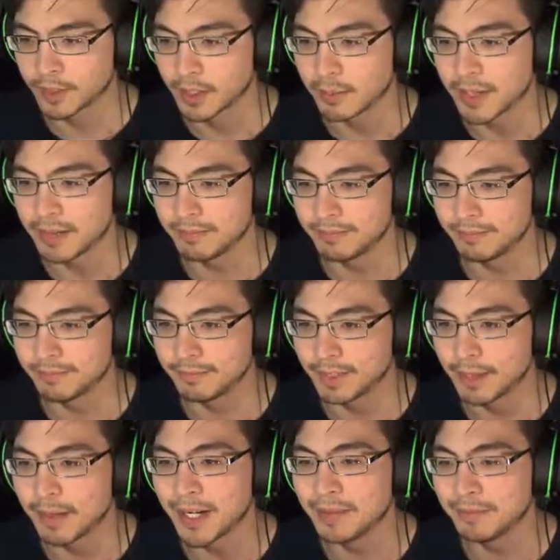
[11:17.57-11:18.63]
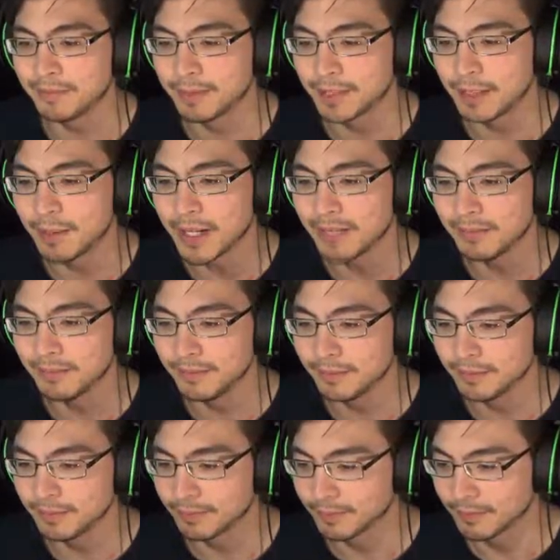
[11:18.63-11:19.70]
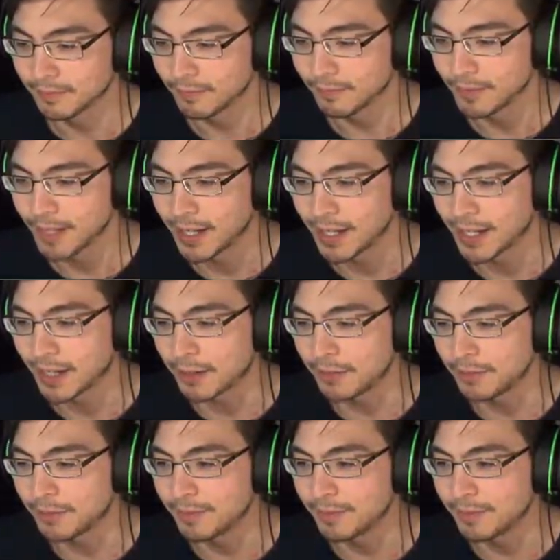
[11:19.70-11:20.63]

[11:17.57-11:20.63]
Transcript: Come on. Come on. Come on. There you go.